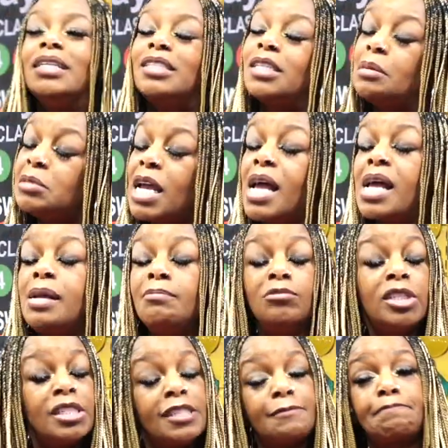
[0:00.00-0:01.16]

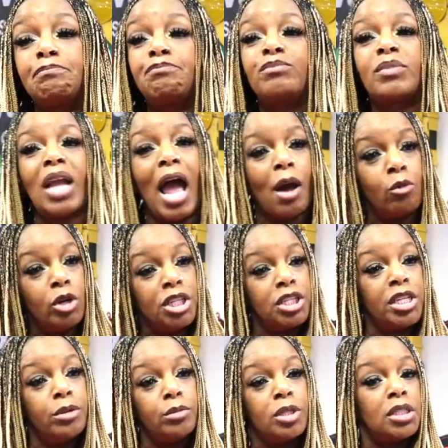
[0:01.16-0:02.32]
Sometimes I wish
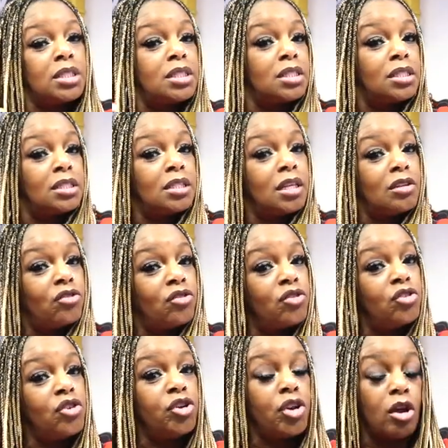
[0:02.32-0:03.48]
there was,
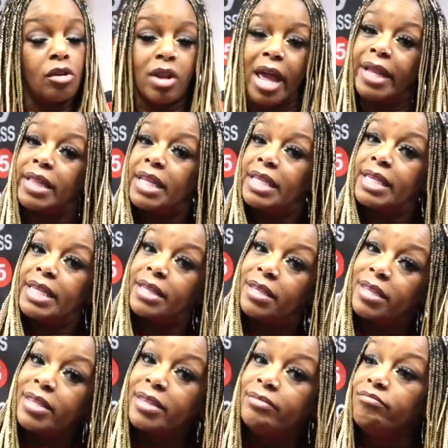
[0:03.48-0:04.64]
you know, like the,
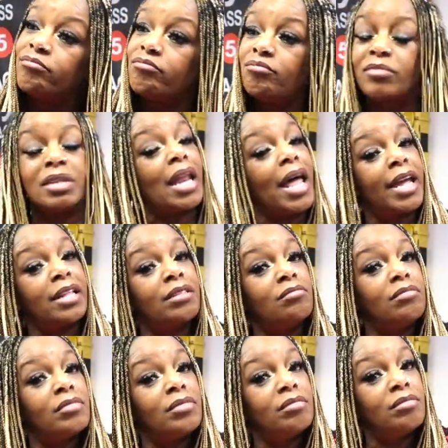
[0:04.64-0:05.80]
like
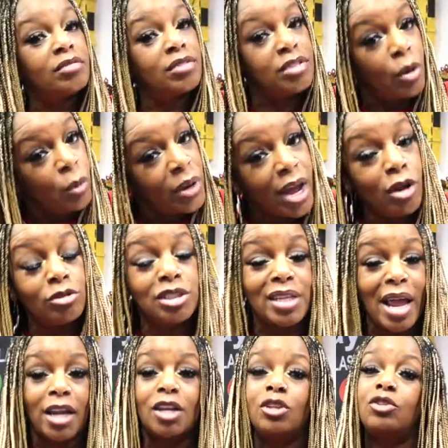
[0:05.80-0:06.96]
someone else
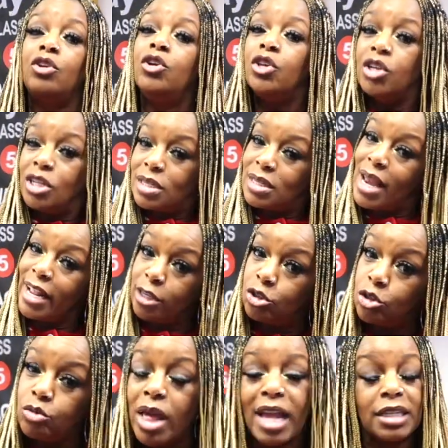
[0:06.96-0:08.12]
that could like
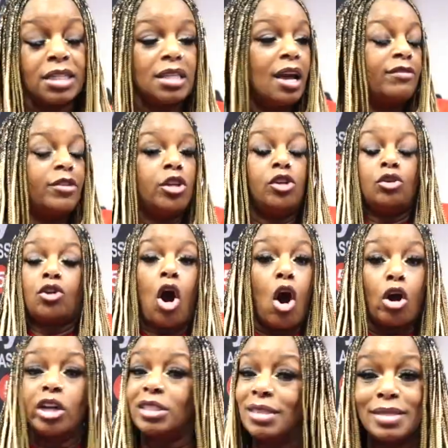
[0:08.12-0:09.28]
do that stuff. You,
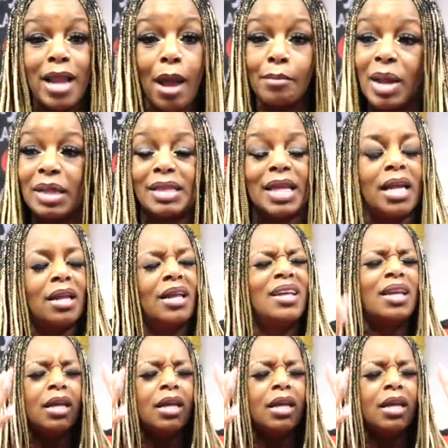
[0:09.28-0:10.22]
cars is not my thing.